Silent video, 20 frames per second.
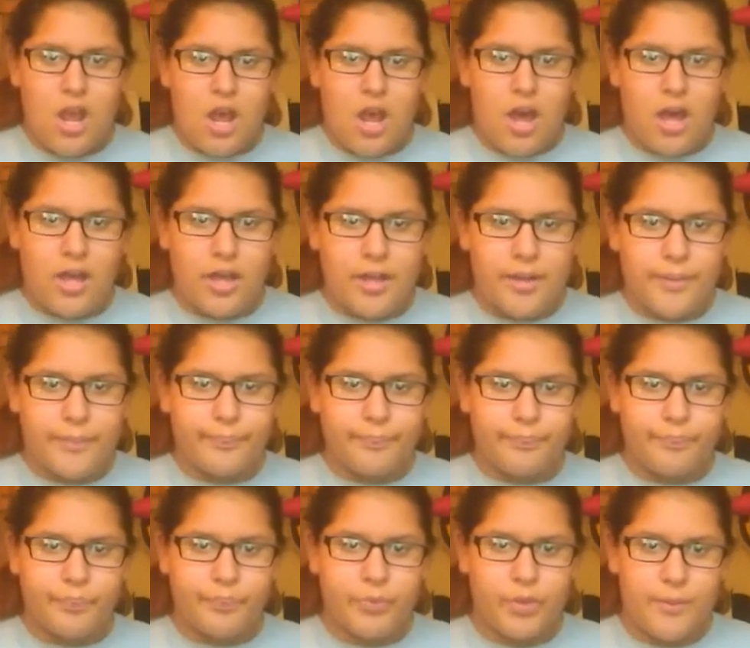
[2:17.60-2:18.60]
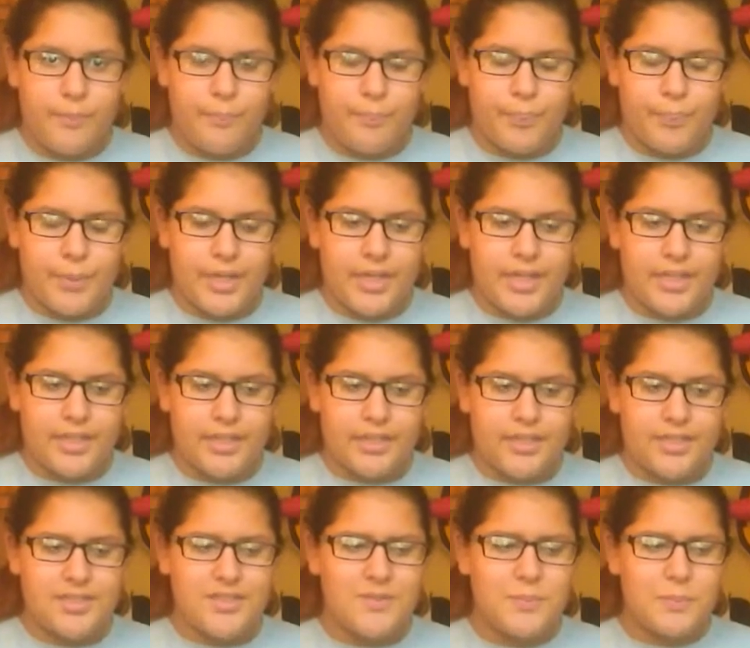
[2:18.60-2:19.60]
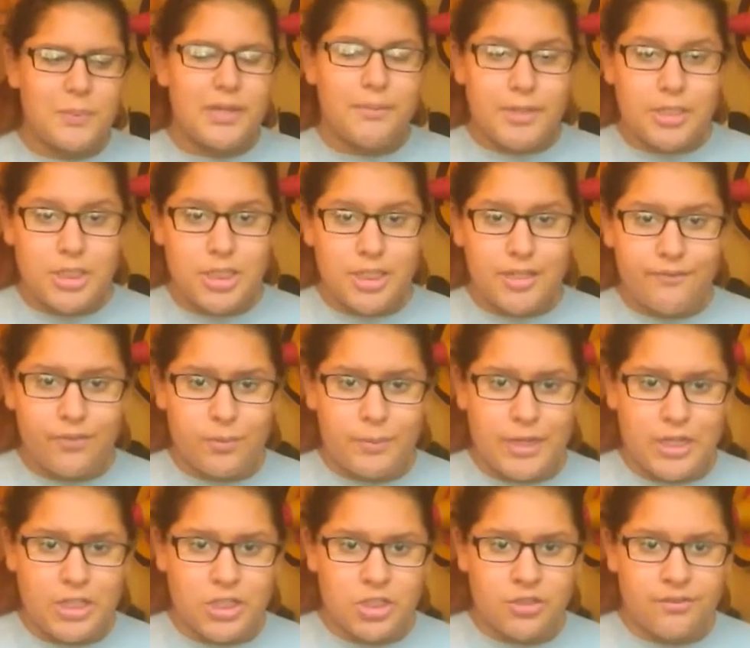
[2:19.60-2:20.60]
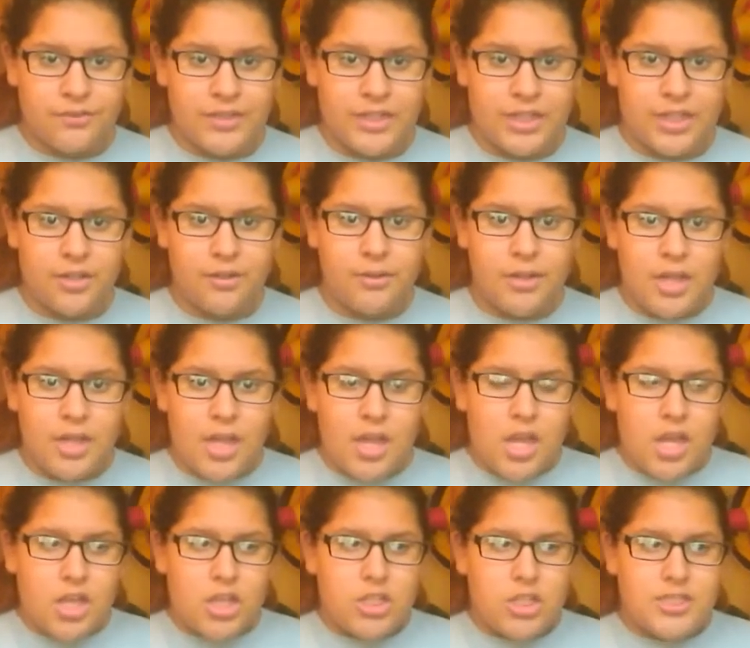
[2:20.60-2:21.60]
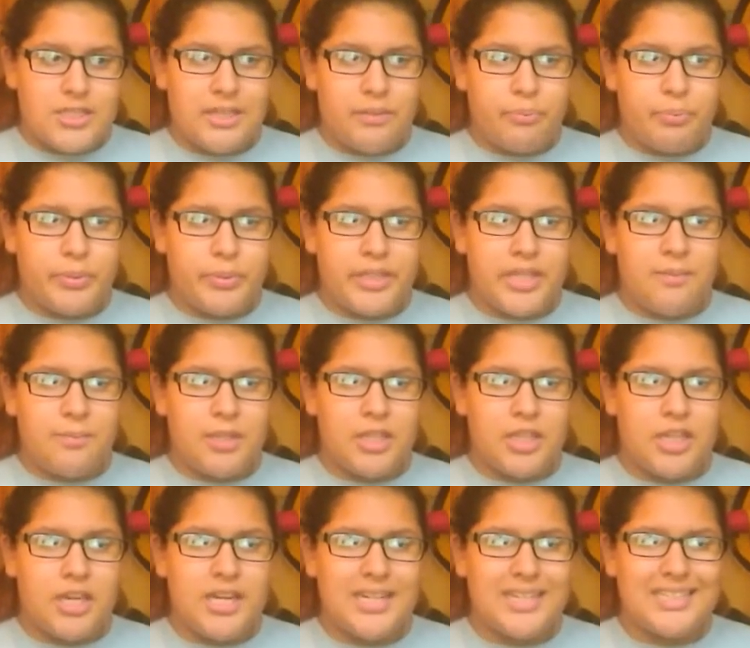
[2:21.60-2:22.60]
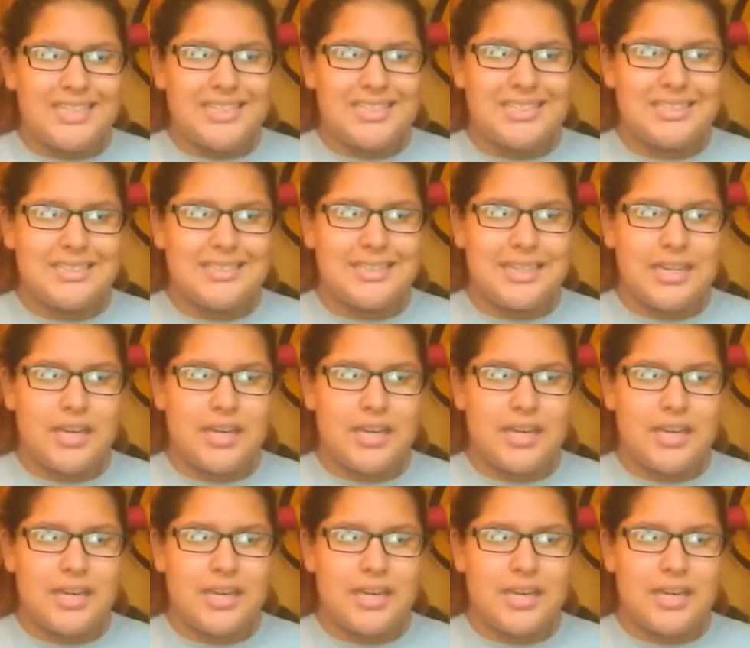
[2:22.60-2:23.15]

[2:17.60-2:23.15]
But this is pretty much an informational video simply because